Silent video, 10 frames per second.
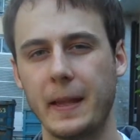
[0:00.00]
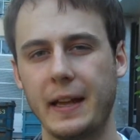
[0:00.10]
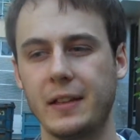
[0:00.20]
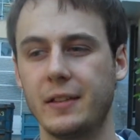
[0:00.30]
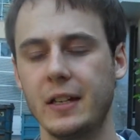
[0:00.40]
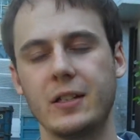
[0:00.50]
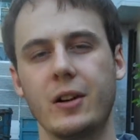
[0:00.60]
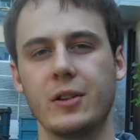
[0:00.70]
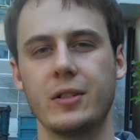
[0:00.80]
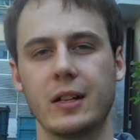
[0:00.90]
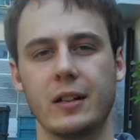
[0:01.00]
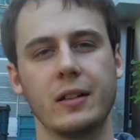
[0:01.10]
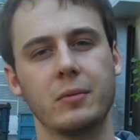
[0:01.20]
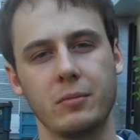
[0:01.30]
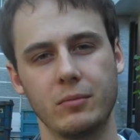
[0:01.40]
and then they start using it,
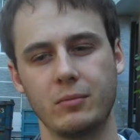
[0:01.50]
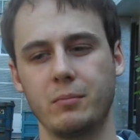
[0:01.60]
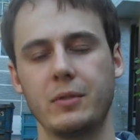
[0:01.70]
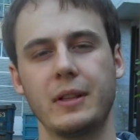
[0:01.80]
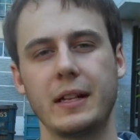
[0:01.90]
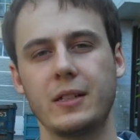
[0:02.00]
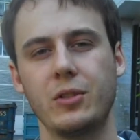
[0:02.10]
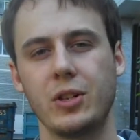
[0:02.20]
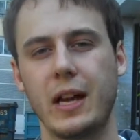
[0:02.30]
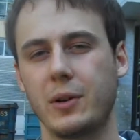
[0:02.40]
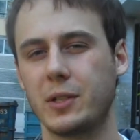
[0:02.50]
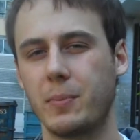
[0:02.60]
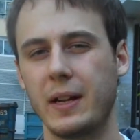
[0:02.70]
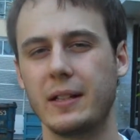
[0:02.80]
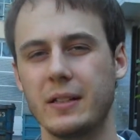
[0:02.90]
and that's usually how it
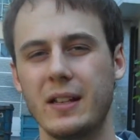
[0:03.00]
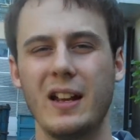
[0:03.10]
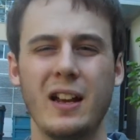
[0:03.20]
spreads.